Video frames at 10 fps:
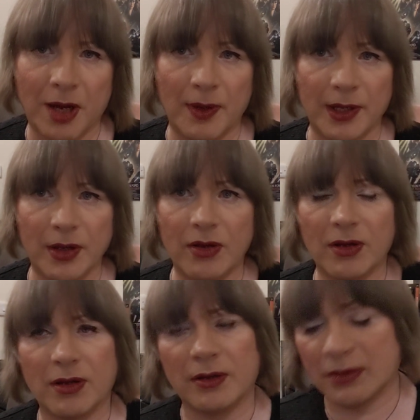comic
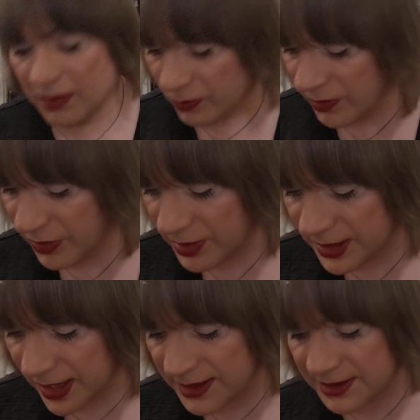with the
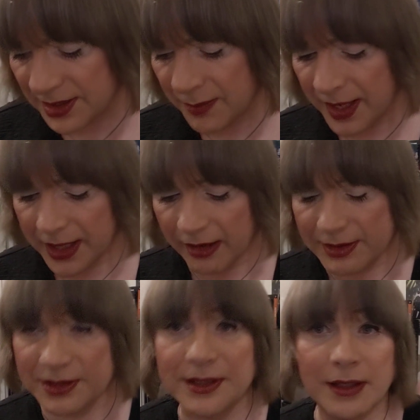Titans as the main
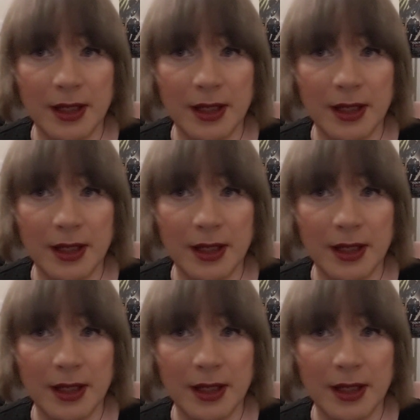characters.